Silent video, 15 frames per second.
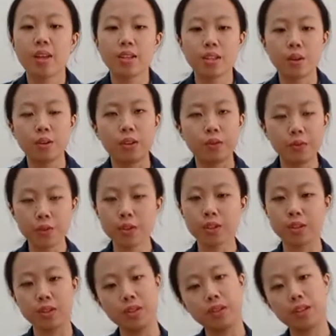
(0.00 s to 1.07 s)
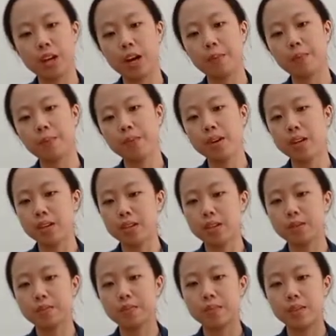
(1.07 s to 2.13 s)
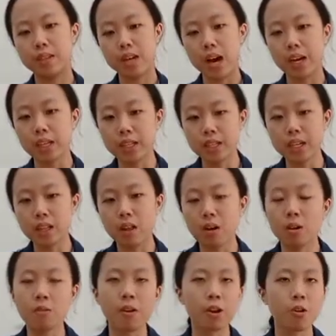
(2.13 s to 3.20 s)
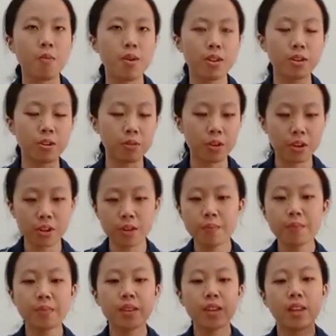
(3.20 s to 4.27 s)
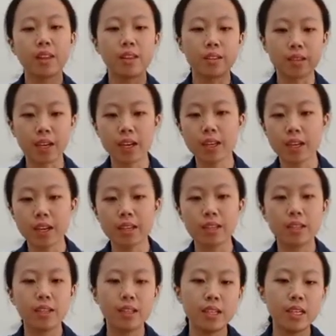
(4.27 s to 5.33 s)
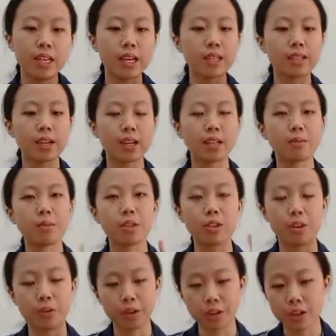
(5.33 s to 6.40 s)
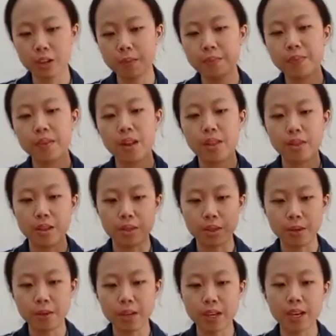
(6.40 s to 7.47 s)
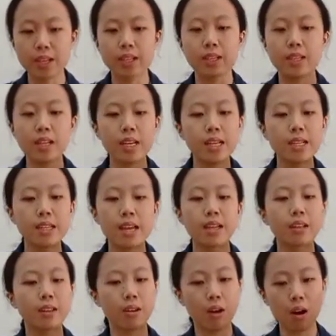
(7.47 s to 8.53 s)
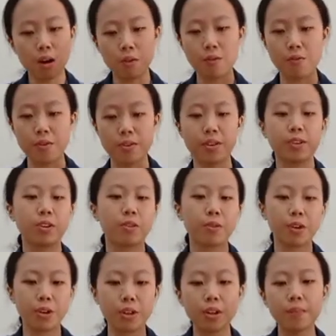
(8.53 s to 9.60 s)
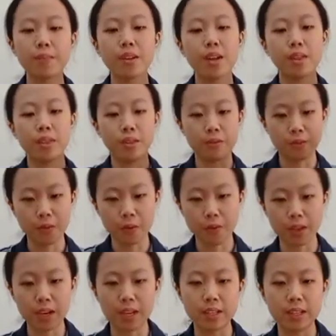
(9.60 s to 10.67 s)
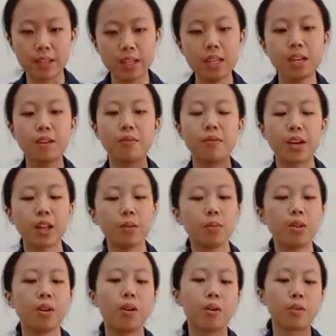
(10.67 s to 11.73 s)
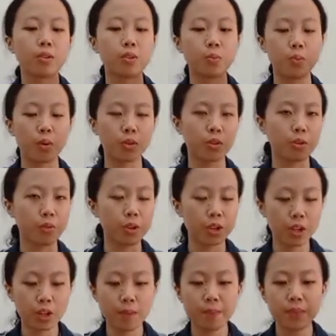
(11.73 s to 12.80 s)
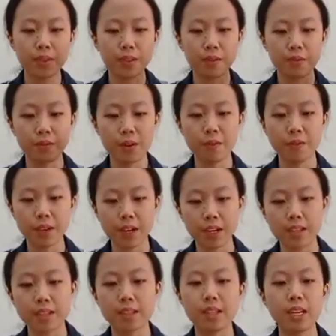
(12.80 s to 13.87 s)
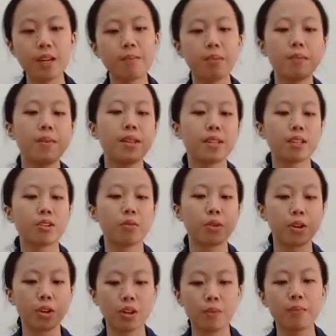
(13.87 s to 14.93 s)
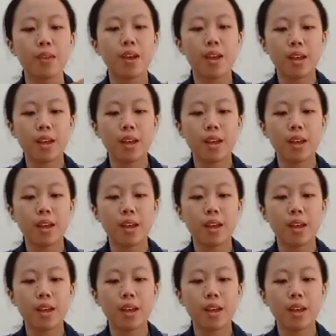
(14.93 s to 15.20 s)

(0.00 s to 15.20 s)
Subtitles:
So the first type is the ideal or recommended curriculum. The second is the entitlement curriculum. The third is the intended or written curriculum. The fourth is the available or supported curriculum. The fifth is the implemented curriculum.